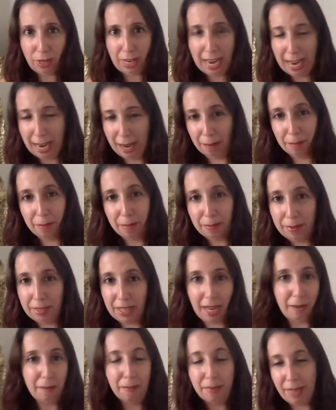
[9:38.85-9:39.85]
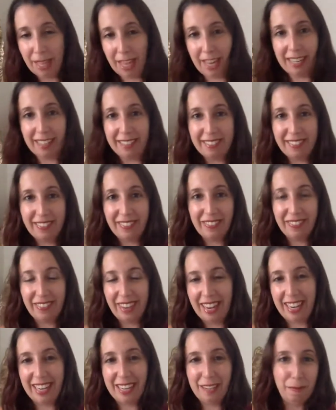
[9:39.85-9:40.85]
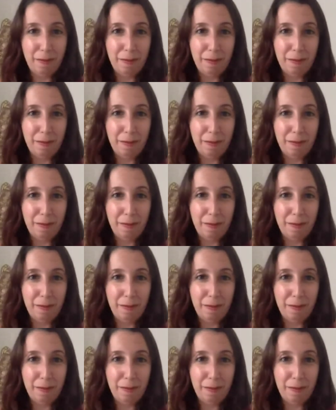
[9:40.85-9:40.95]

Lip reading: camp type thing, right?